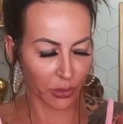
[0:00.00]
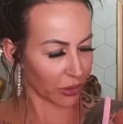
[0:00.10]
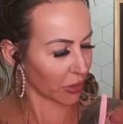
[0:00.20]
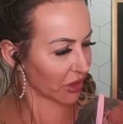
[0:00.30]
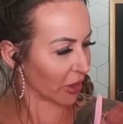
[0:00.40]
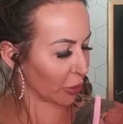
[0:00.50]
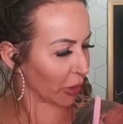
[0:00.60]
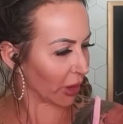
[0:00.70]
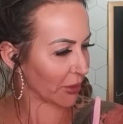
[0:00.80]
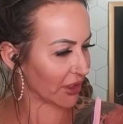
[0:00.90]
there's another
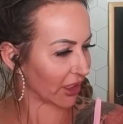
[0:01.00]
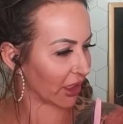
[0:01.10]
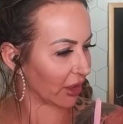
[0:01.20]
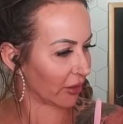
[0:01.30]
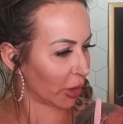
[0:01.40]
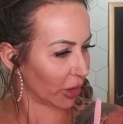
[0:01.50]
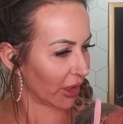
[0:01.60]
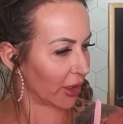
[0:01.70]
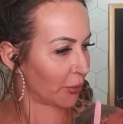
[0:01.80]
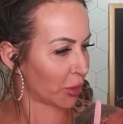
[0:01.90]
word I was thinking of:
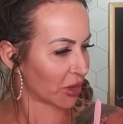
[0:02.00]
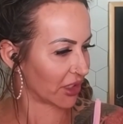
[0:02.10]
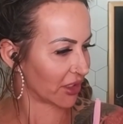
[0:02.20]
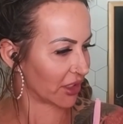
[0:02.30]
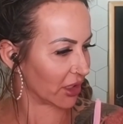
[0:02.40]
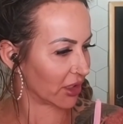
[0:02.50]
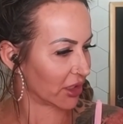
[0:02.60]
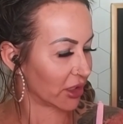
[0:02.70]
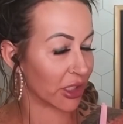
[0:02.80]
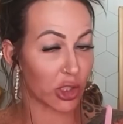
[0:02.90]
hard-headed,
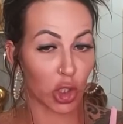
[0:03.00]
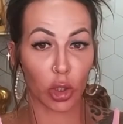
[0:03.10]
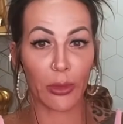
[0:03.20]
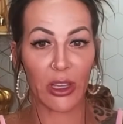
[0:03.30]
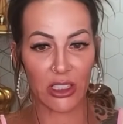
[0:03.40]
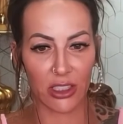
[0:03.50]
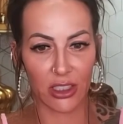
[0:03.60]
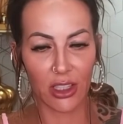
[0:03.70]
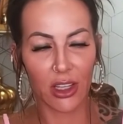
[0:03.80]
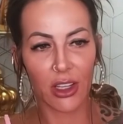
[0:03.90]
persistent,
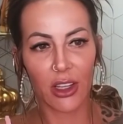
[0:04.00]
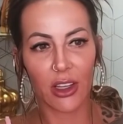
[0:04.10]
determined.